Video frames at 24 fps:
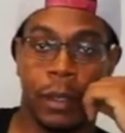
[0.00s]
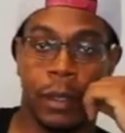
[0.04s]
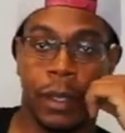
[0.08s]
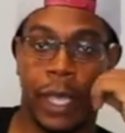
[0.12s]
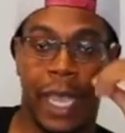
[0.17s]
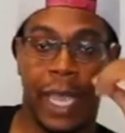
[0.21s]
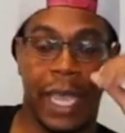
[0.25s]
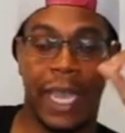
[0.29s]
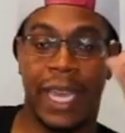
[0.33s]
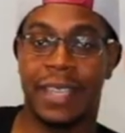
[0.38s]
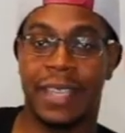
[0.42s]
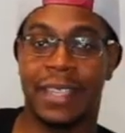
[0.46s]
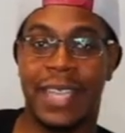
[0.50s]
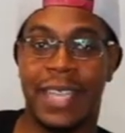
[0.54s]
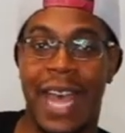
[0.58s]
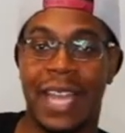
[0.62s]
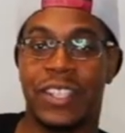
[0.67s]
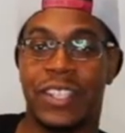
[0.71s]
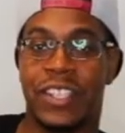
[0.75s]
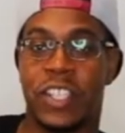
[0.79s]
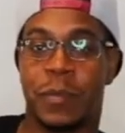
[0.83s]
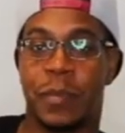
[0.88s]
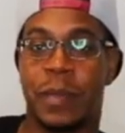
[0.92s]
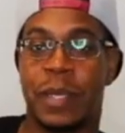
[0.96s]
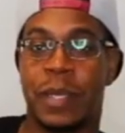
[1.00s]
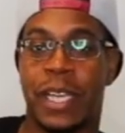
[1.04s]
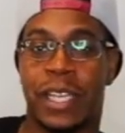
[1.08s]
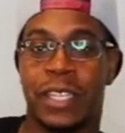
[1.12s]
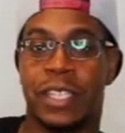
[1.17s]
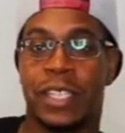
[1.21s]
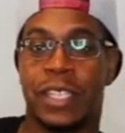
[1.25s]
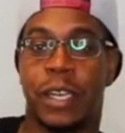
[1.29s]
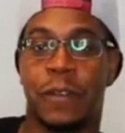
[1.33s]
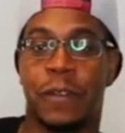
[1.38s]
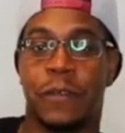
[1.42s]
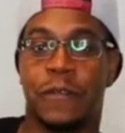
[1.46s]
And it's not just because
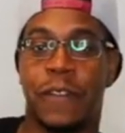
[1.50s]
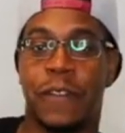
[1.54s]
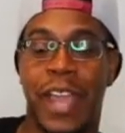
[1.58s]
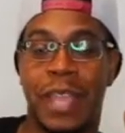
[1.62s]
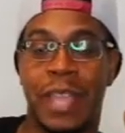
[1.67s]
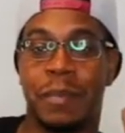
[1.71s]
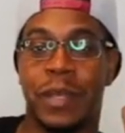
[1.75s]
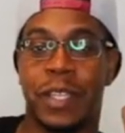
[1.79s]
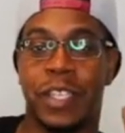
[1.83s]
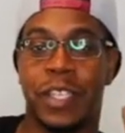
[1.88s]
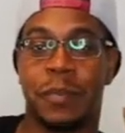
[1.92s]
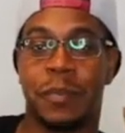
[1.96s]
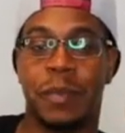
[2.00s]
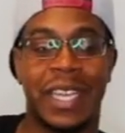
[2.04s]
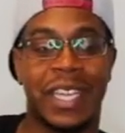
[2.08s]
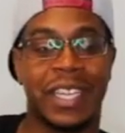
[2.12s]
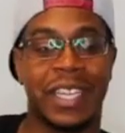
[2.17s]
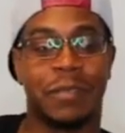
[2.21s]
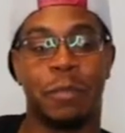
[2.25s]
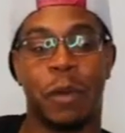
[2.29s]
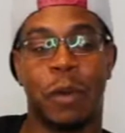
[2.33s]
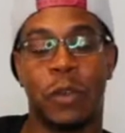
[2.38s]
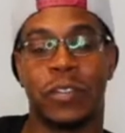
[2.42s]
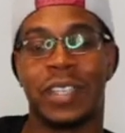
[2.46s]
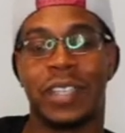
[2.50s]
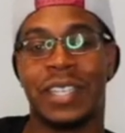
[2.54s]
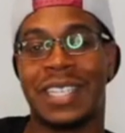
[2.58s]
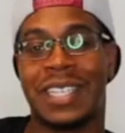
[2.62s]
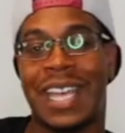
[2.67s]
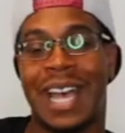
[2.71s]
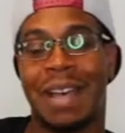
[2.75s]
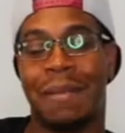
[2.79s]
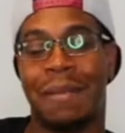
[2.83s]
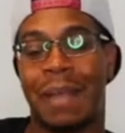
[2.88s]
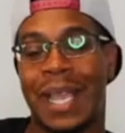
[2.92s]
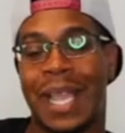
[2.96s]
they're famous, because most of the
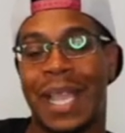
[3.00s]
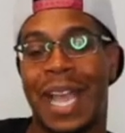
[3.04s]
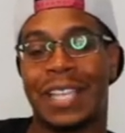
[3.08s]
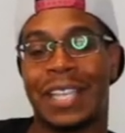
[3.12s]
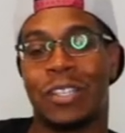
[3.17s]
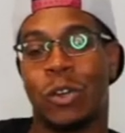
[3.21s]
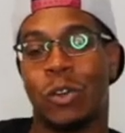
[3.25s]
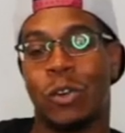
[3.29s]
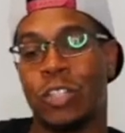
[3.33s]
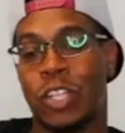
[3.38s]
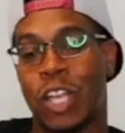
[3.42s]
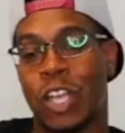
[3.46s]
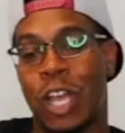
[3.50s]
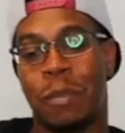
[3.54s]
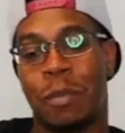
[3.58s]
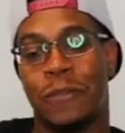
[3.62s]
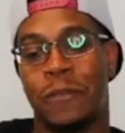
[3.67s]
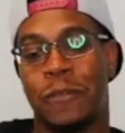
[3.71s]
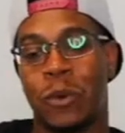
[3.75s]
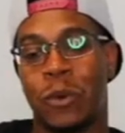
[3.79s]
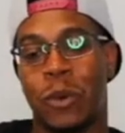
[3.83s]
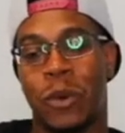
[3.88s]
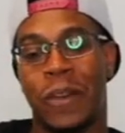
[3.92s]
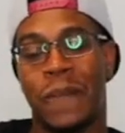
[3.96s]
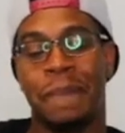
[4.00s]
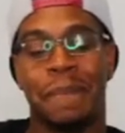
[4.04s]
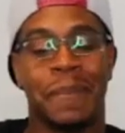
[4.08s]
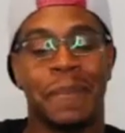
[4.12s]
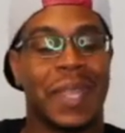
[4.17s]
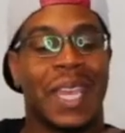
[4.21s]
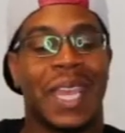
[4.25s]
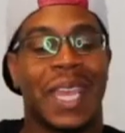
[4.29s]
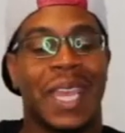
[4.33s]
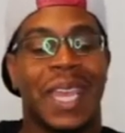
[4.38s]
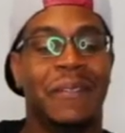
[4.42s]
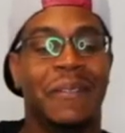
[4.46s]
time, like I told y'all before,
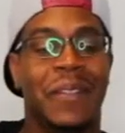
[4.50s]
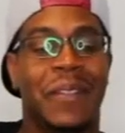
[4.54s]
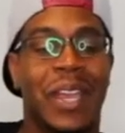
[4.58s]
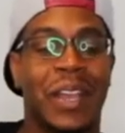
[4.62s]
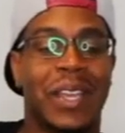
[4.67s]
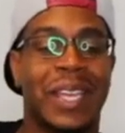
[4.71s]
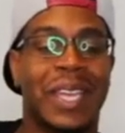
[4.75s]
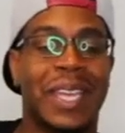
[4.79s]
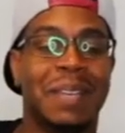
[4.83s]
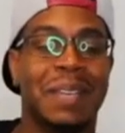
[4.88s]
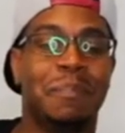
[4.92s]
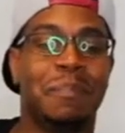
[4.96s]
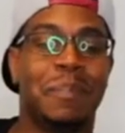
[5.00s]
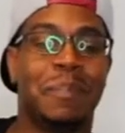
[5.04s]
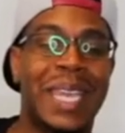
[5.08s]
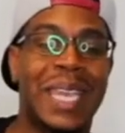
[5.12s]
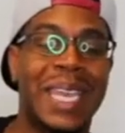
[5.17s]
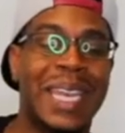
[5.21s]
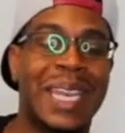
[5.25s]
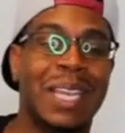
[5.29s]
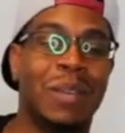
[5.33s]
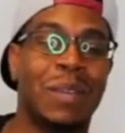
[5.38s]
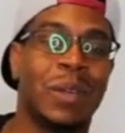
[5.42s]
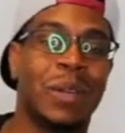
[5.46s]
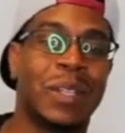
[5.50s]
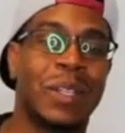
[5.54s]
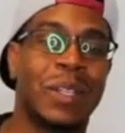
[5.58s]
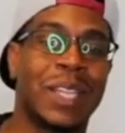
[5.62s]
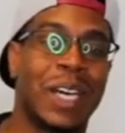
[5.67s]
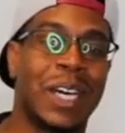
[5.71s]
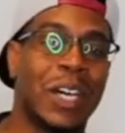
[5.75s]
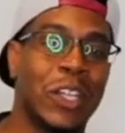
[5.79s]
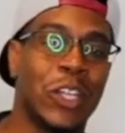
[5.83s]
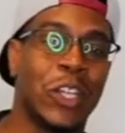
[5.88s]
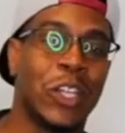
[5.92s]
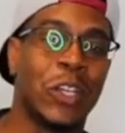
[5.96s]
they're competing with
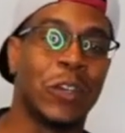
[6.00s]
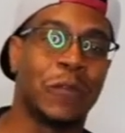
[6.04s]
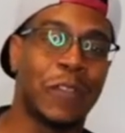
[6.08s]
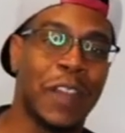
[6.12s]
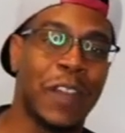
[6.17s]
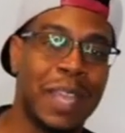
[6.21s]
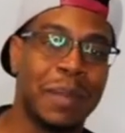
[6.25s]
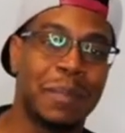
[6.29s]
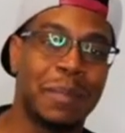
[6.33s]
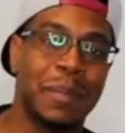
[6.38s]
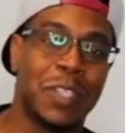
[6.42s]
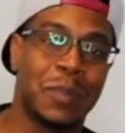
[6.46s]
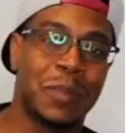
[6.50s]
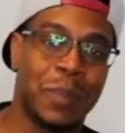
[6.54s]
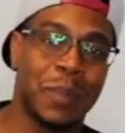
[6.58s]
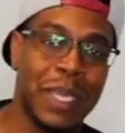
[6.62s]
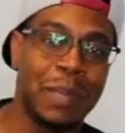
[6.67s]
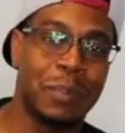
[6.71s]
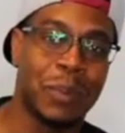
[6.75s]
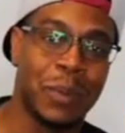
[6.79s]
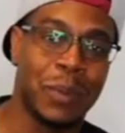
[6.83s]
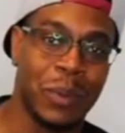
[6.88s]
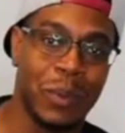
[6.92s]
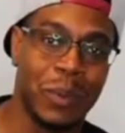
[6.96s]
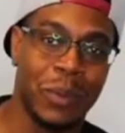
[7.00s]
other famous people.